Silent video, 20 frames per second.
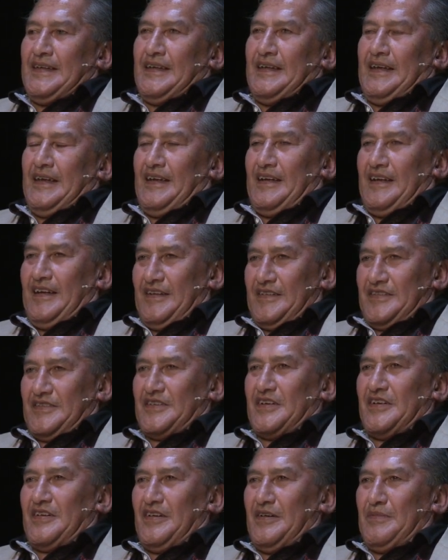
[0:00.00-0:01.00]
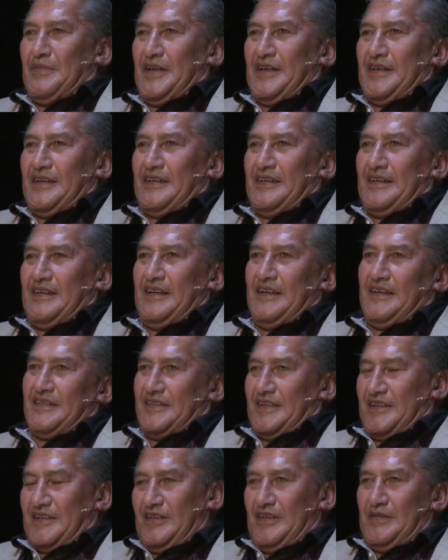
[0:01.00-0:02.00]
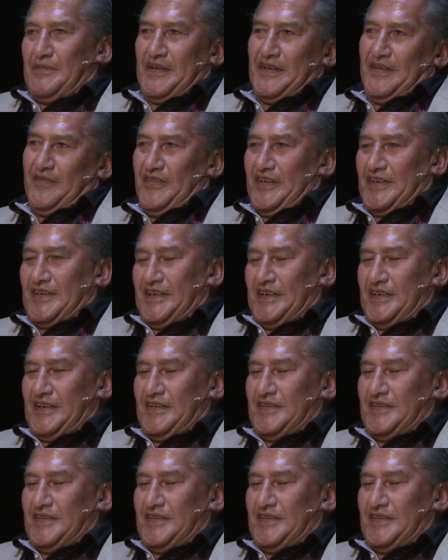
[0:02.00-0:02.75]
And how's your climate? How's the climate affecting you?